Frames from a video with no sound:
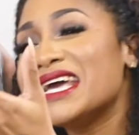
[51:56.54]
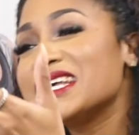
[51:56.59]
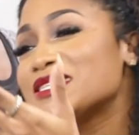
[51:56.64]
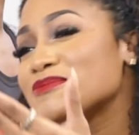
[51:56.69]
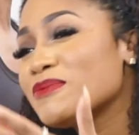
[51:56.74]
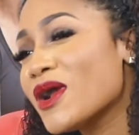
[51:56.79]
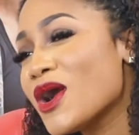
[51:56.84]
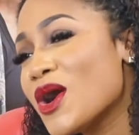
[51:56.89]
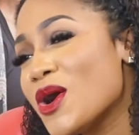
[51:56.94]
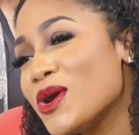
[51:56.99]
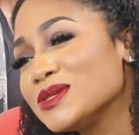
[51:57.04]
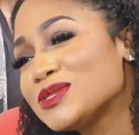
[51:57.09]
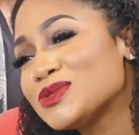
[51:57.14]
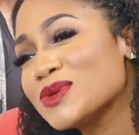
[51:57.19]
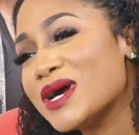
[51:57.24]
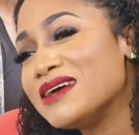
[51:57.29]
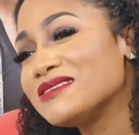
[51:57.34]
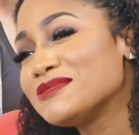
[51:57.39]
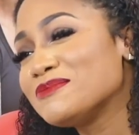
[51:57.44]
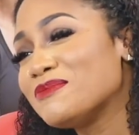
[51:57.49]
Desperate
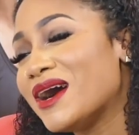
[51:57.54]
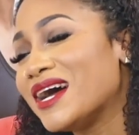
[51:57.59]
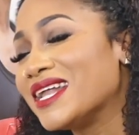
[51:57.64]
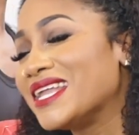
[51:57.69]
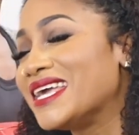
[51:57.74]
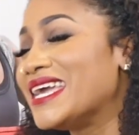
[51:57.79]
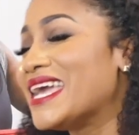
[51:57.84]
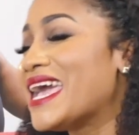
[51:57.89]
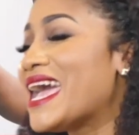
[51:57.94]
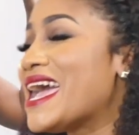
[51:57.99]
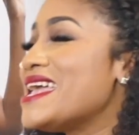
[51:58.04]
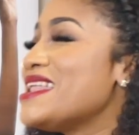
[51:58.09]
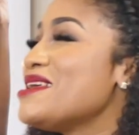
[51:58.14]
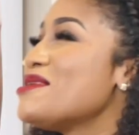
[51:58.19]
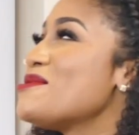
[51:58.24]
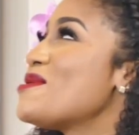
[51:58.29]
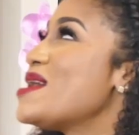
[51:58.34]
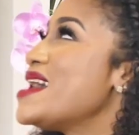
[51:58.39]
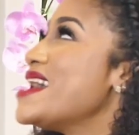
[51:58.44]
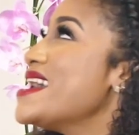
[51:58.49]
Housewives, Bonnie.
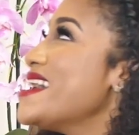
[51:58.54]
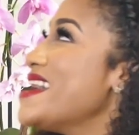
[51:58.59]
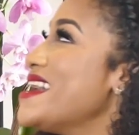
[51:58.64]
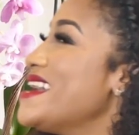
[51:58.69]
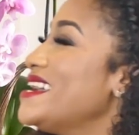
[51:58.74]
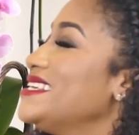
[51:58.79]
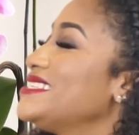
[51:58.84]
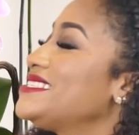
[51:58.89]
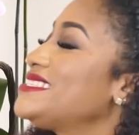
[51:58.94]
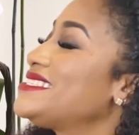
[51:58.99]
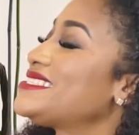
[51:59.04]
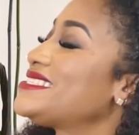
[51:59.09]
Anyways,